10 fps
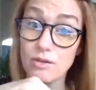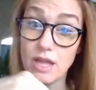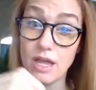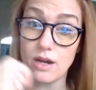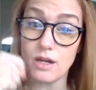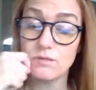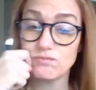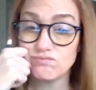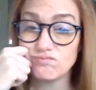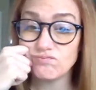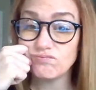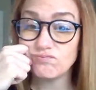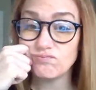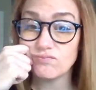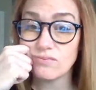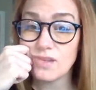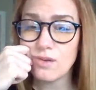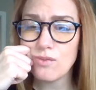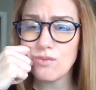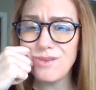letter.
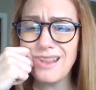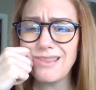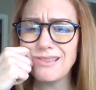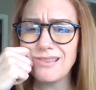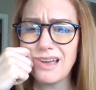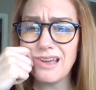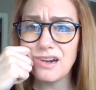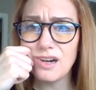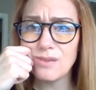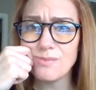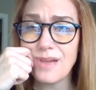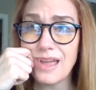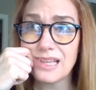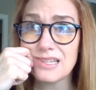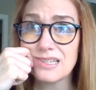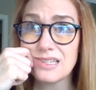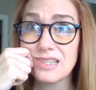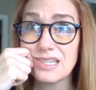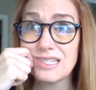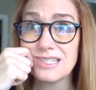What letter makes
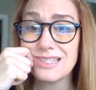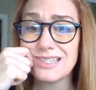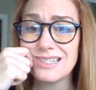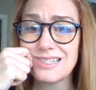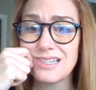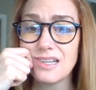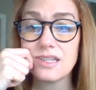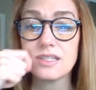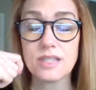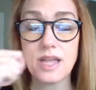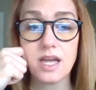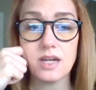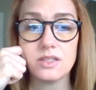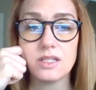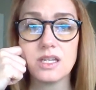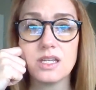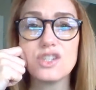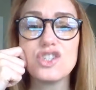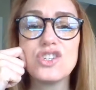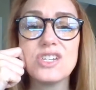the Z sound
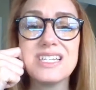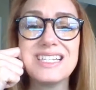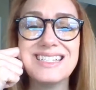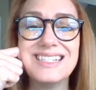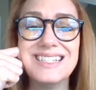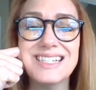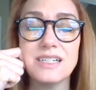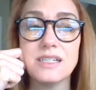in cheese?